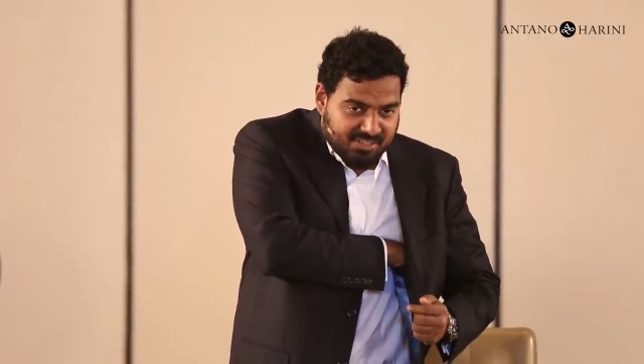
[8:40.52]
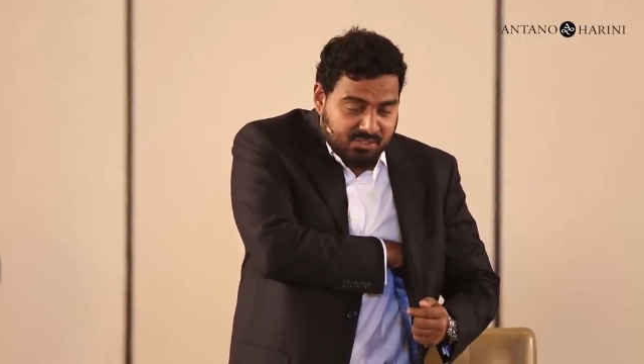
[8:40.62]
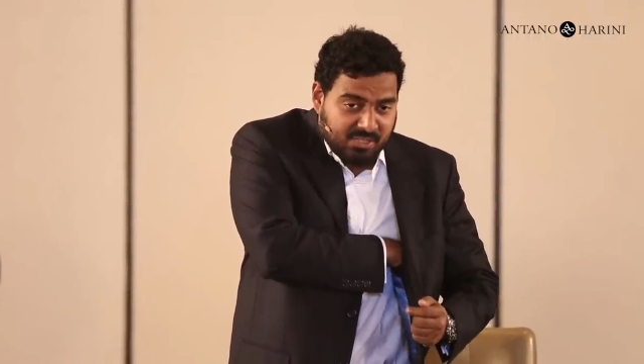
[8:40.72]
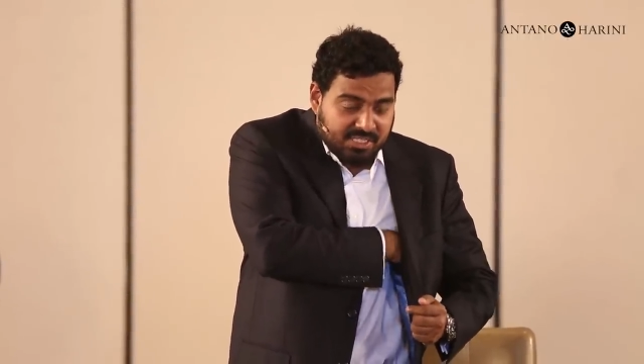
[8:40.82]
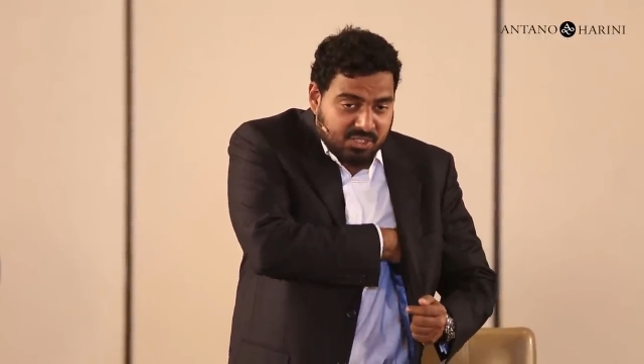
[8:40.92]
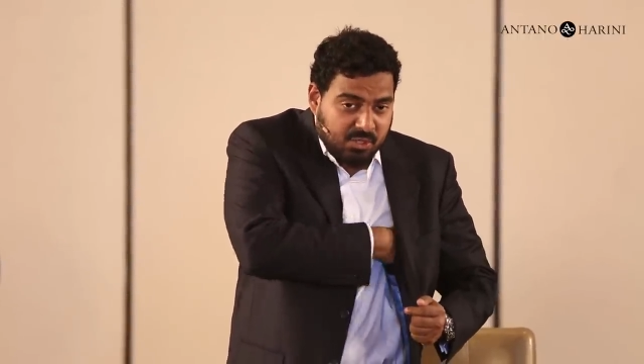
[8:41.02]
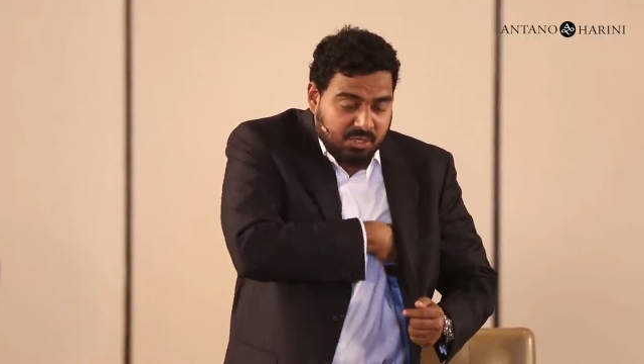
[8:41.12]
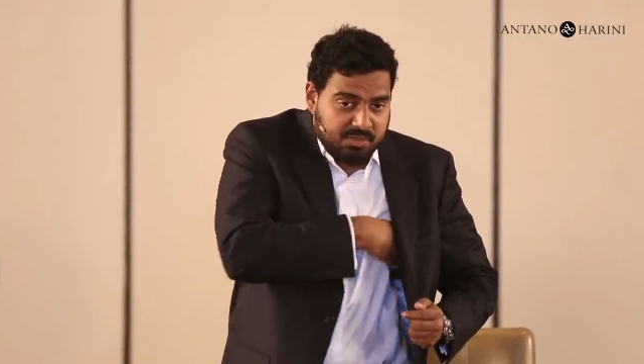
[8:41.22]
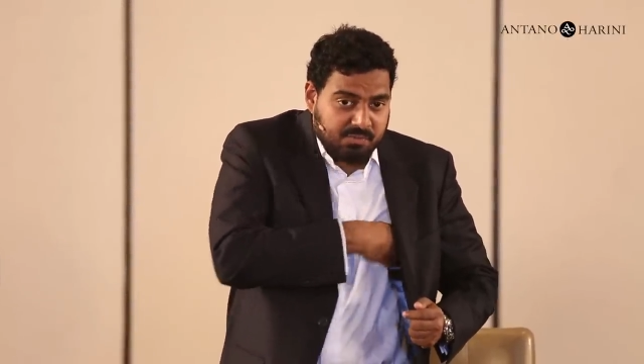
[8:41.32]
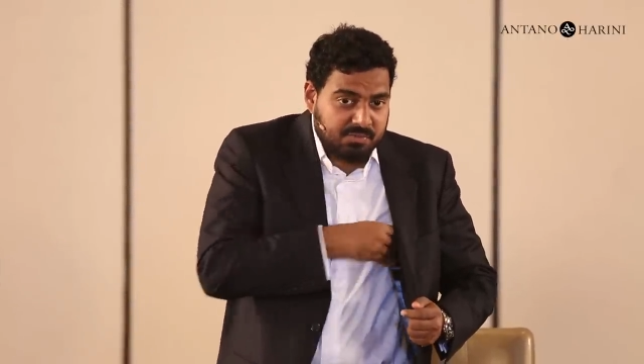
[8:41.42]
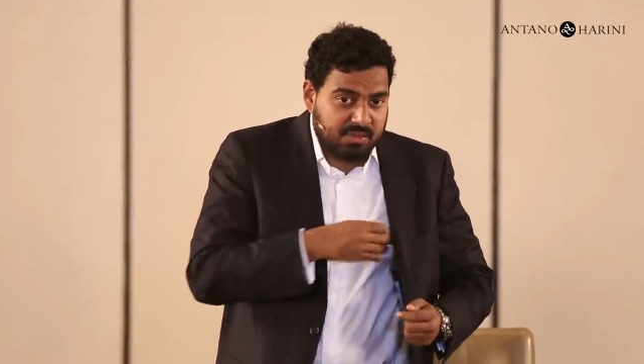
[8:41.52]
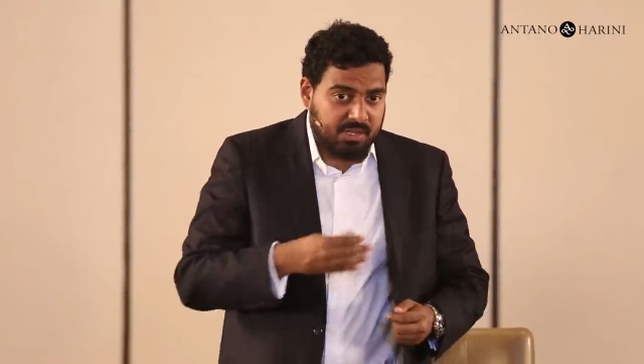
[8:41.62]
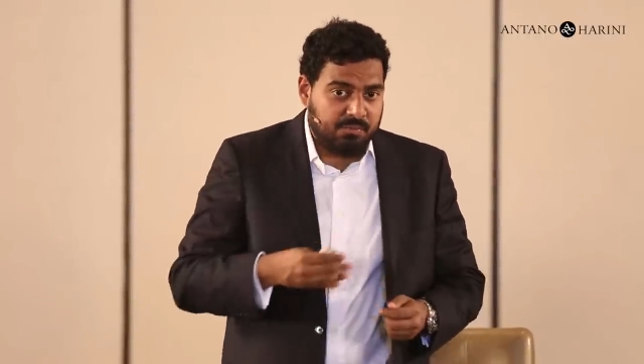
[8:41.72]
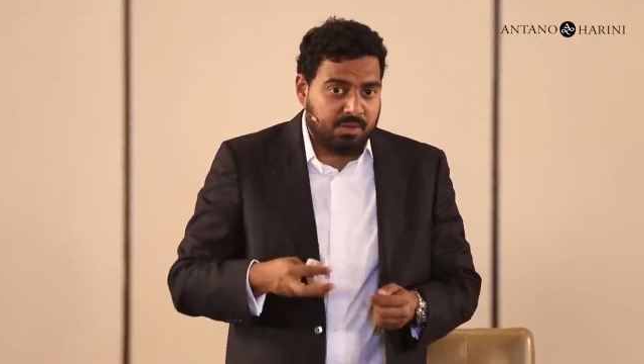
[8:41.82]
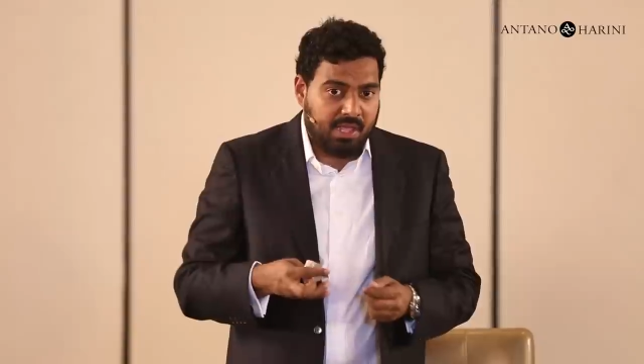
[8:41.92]
So that's good,
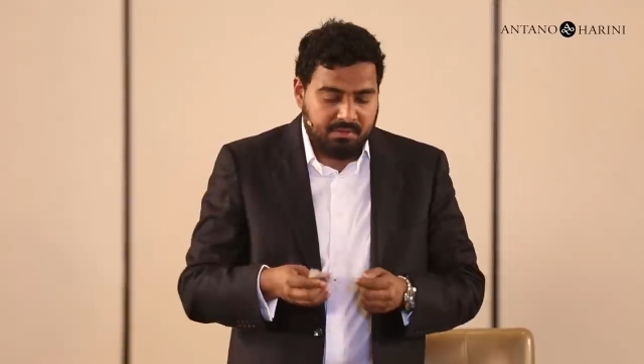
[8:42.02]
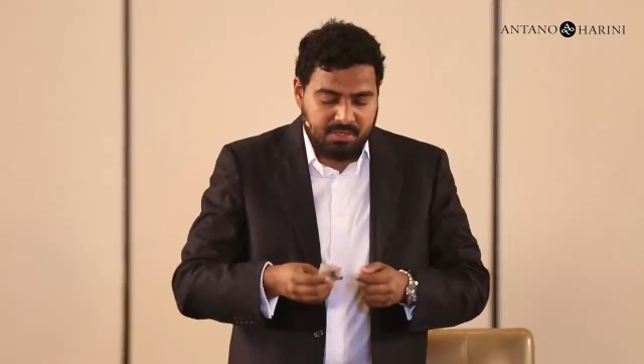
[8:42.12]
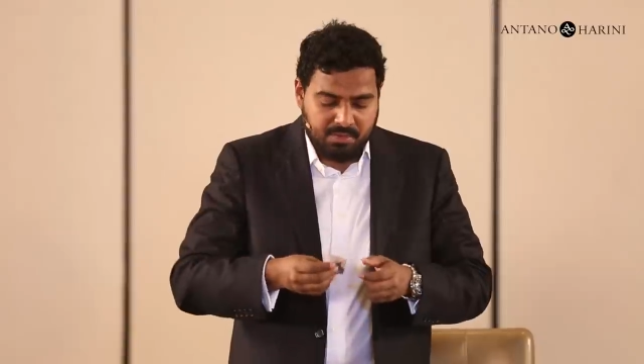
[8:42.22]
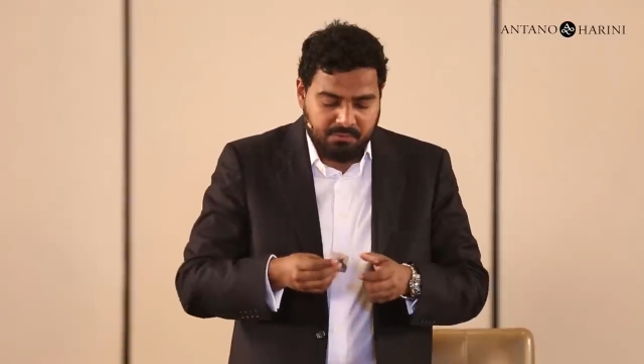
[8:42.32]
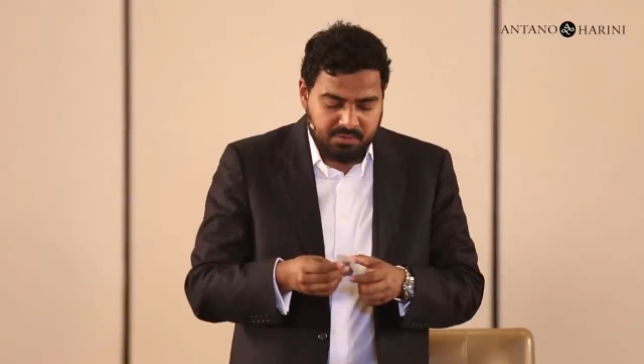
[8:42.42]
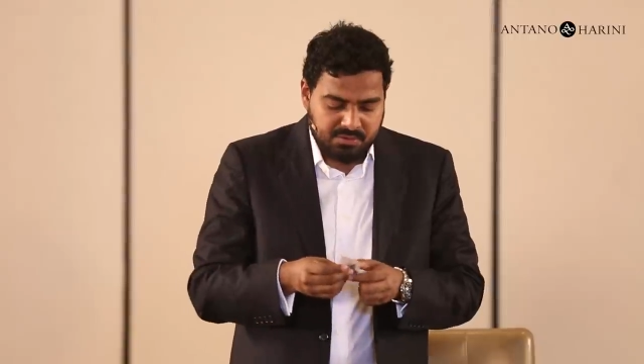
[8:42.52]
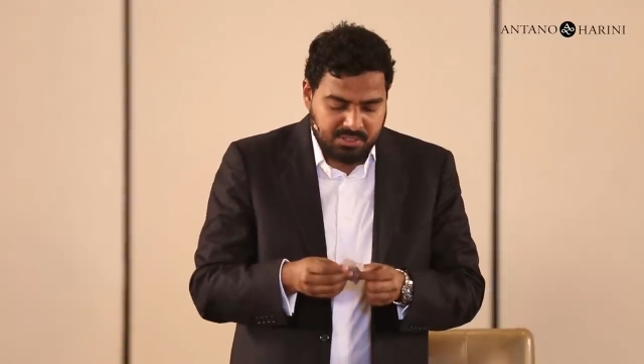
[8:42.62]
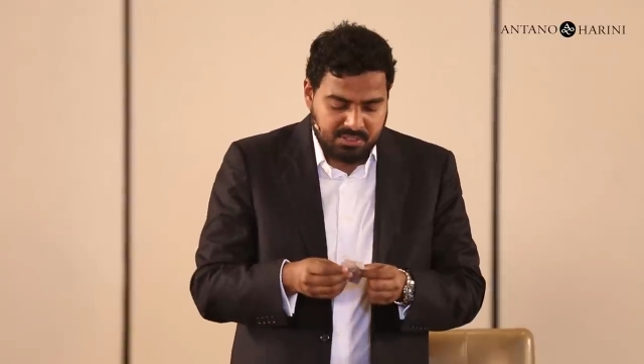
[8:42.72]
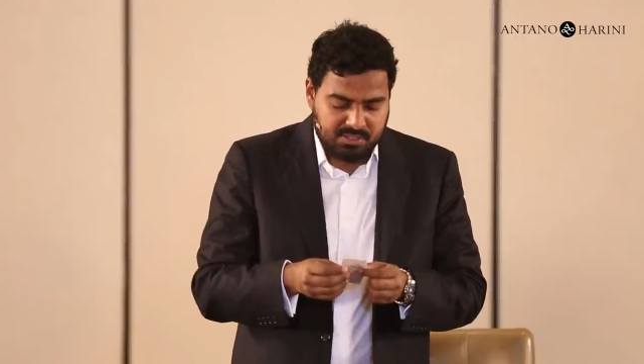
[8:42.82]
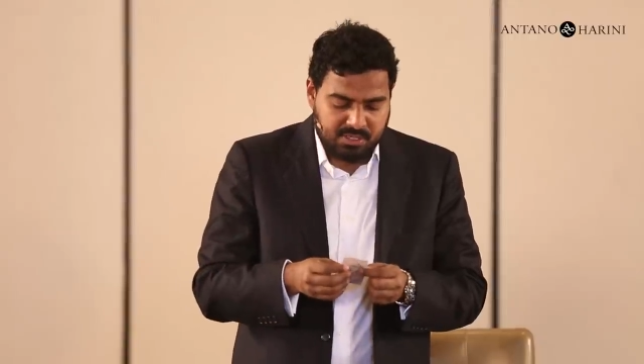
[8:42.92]
that if you're having differences,